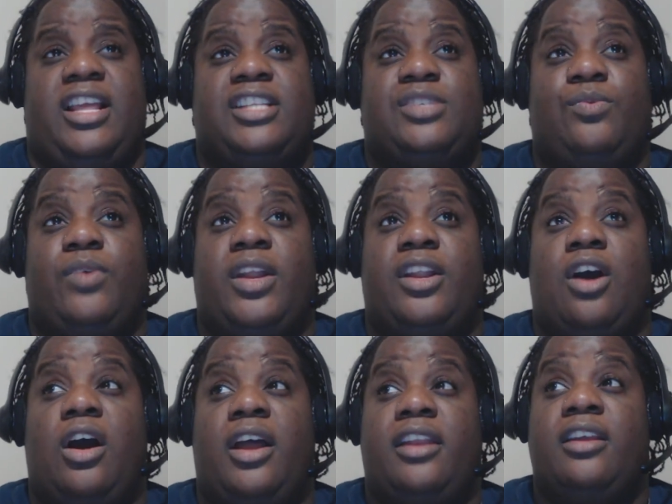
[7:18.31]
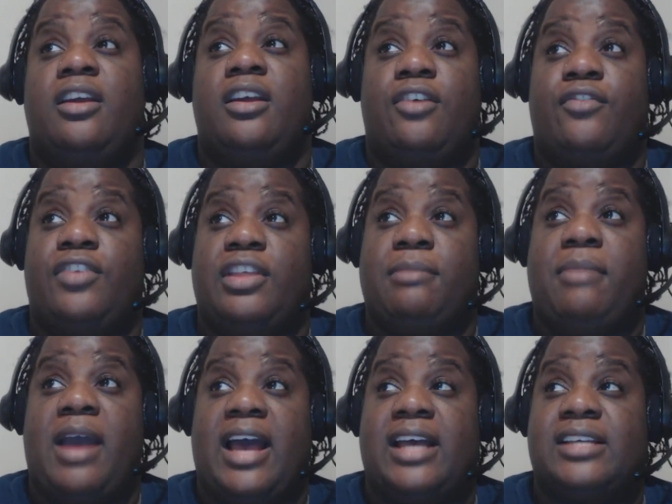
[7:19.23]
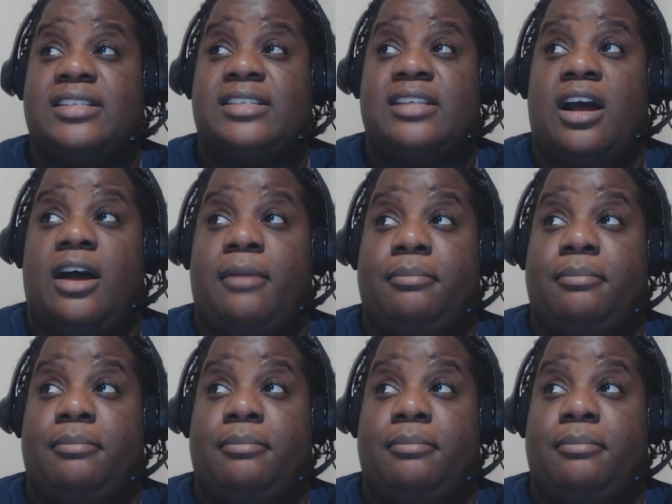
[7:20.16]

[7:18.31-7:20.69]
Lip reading: that it's went on for the past